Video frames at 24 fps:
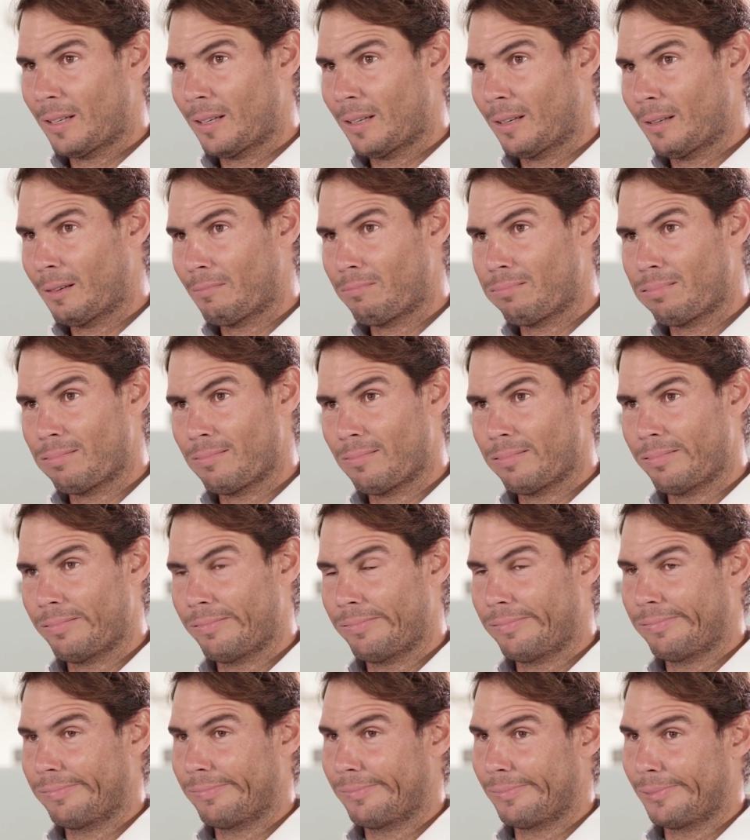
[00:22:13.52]
Definitely
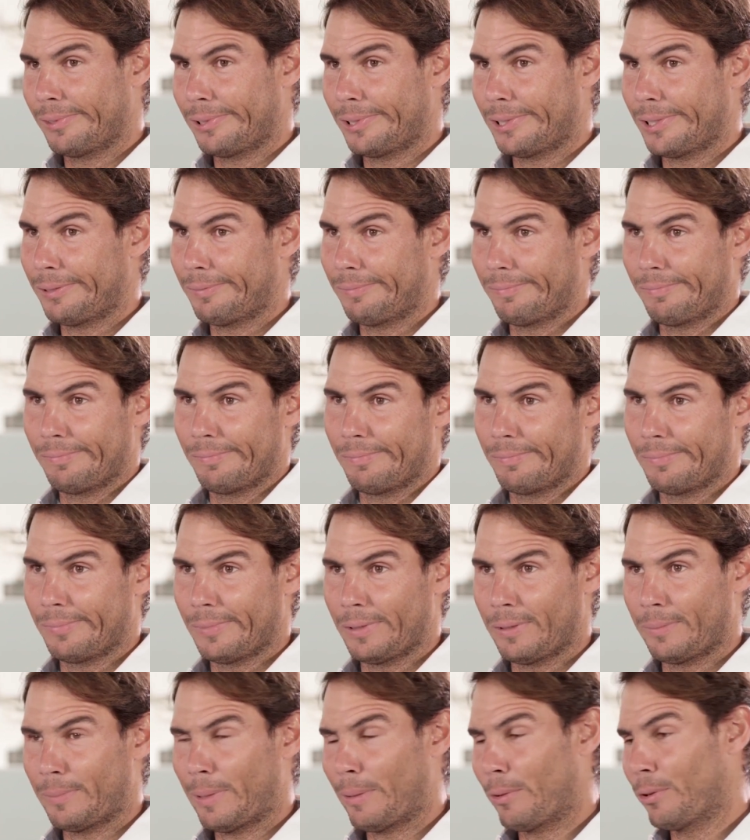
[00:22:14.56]
not Federer.
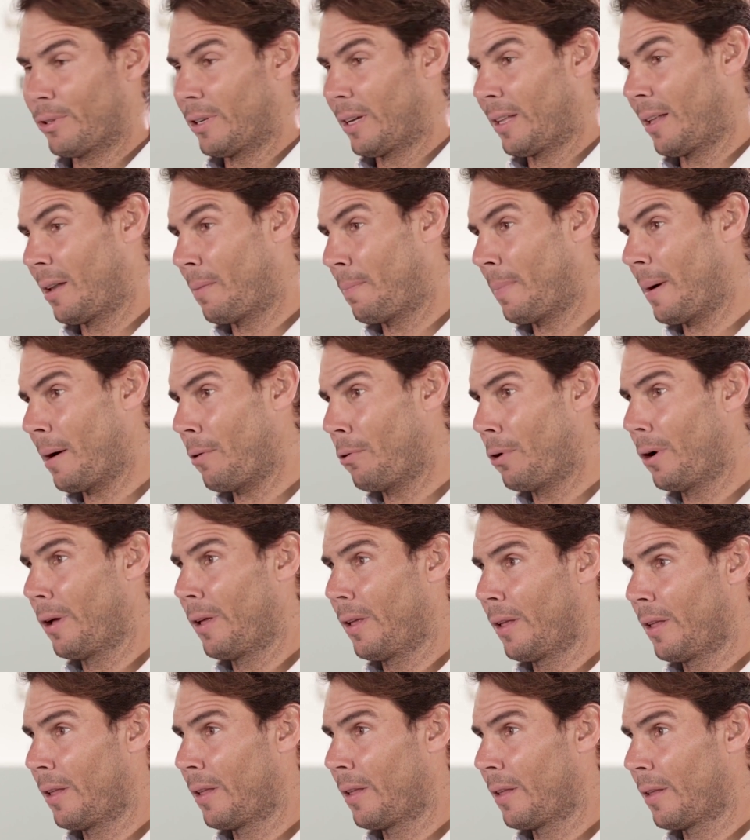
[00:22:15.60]
I don't know.
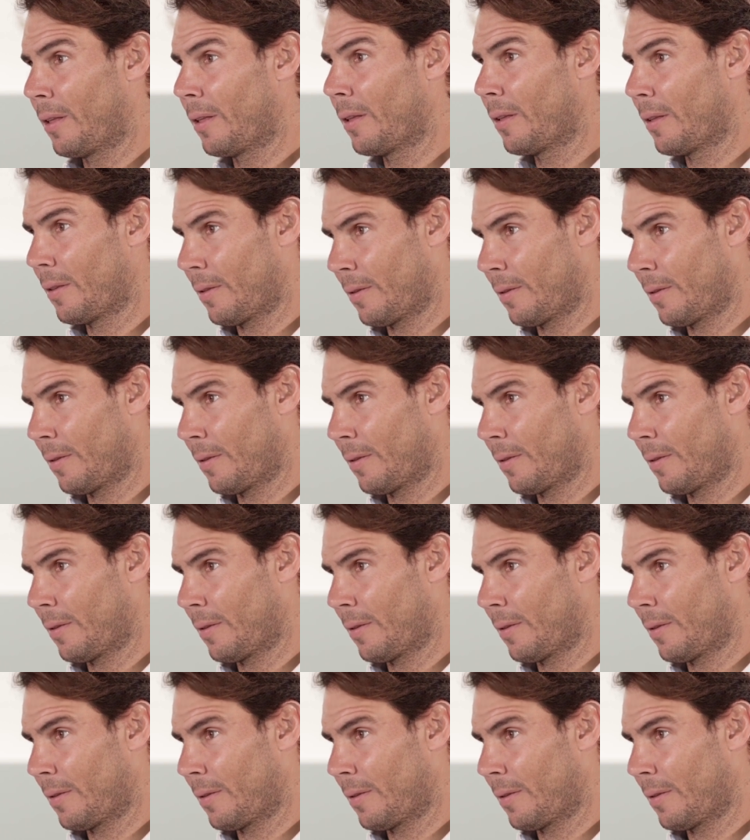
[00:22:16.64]
I'm going to